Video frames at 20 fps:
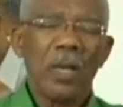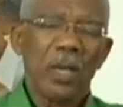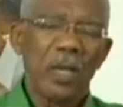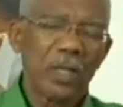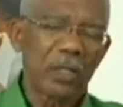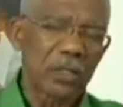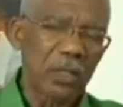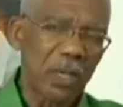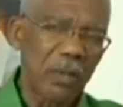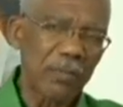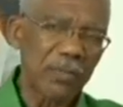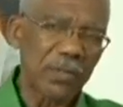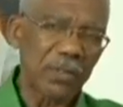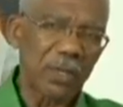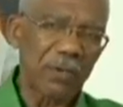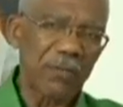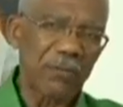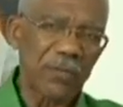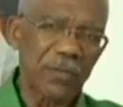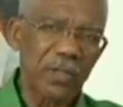In terms
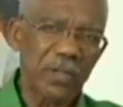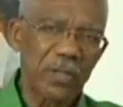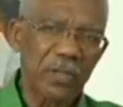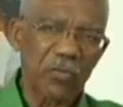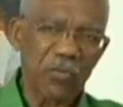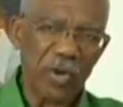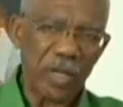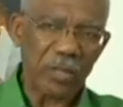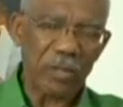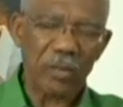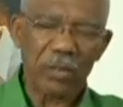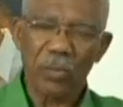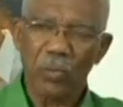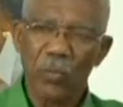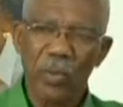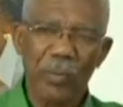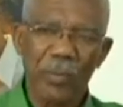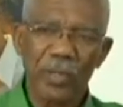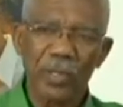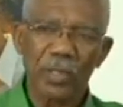of the threat to
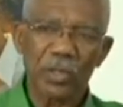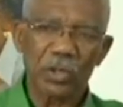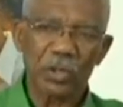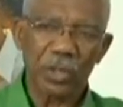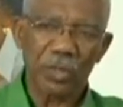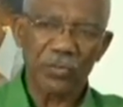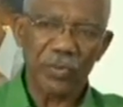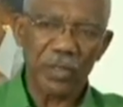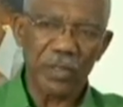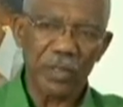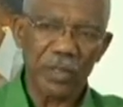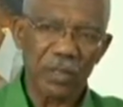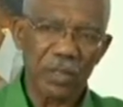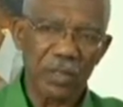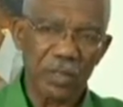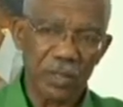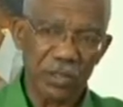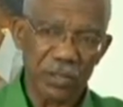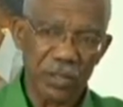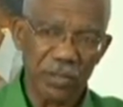women and children, and
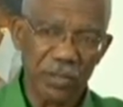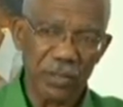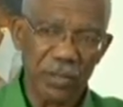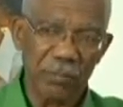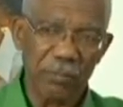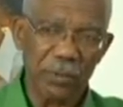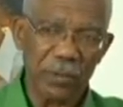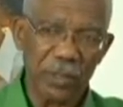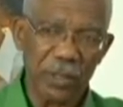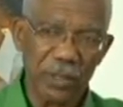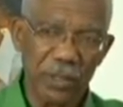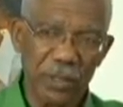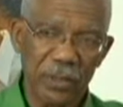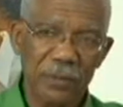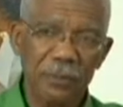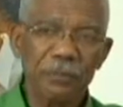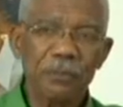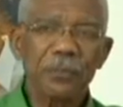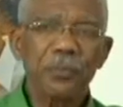girl children in particular,